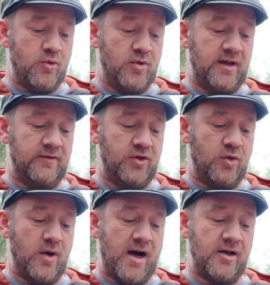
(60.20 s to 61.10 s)
that will give
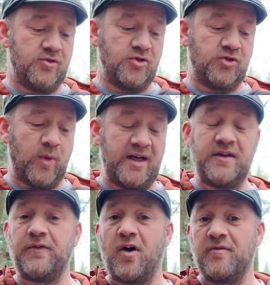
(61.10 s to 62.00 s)
you
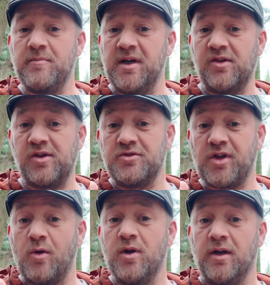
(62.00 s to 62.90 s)
125 minutes in
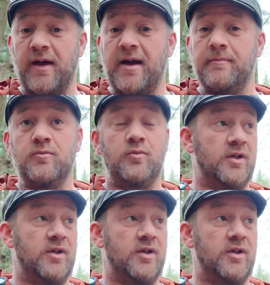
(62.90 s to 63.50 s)
total of that,